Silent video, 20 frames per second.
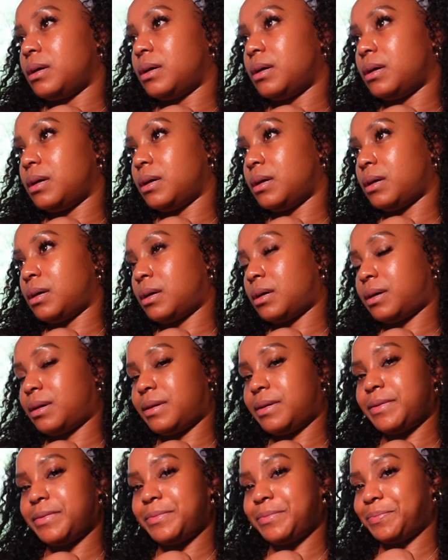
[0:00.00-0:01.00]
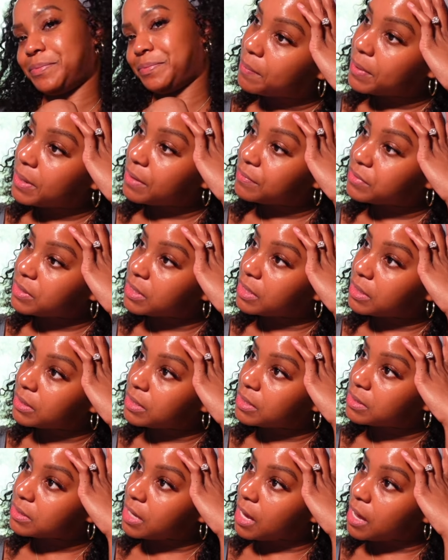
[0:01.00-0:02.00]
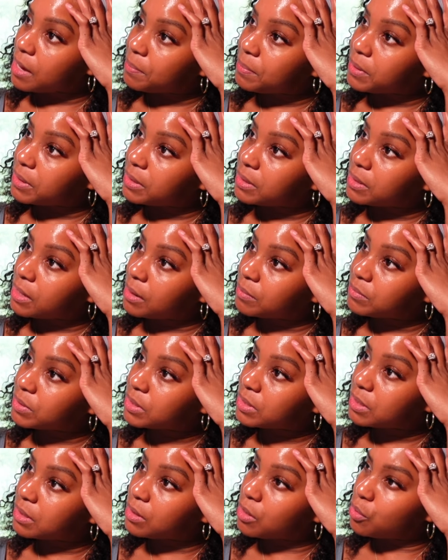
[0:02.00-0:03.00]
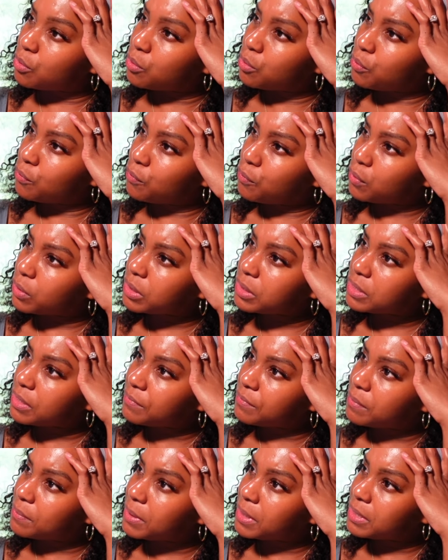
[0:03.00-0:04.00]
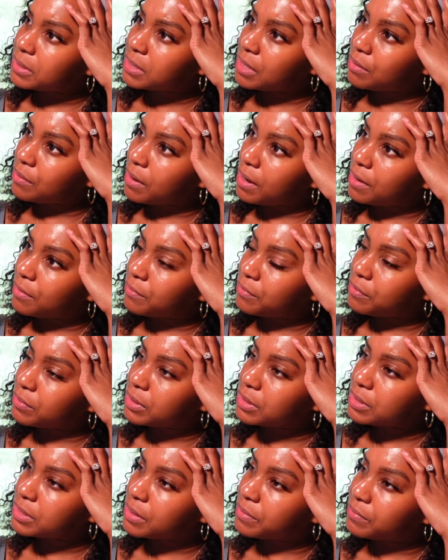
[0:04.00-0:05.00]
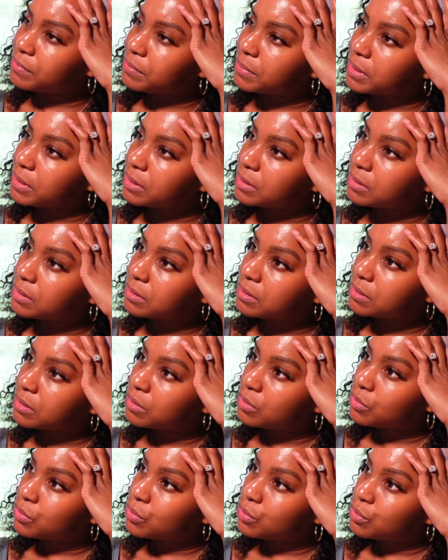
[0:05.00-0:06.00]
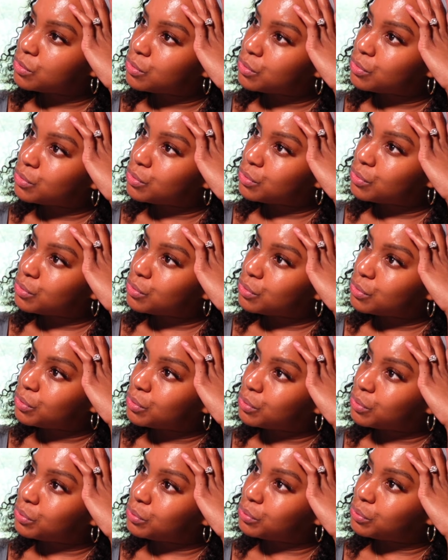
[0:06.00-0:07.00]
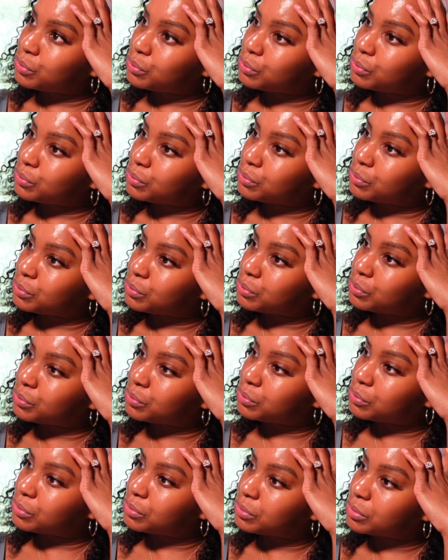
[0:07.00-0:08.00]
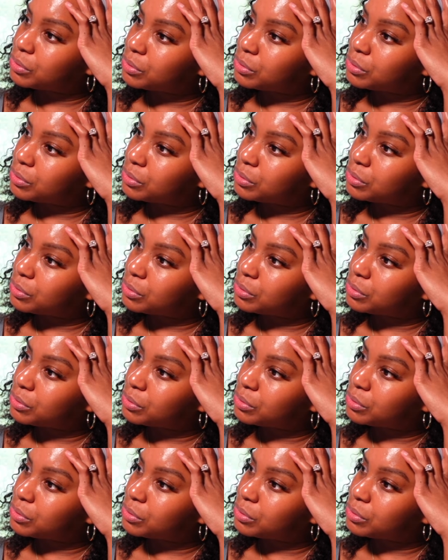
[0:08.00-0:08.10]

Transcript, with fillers: but I have to let this copy. I'm just gonna, Oh, 47 minutes? I don't have 47 minutes. Ooh.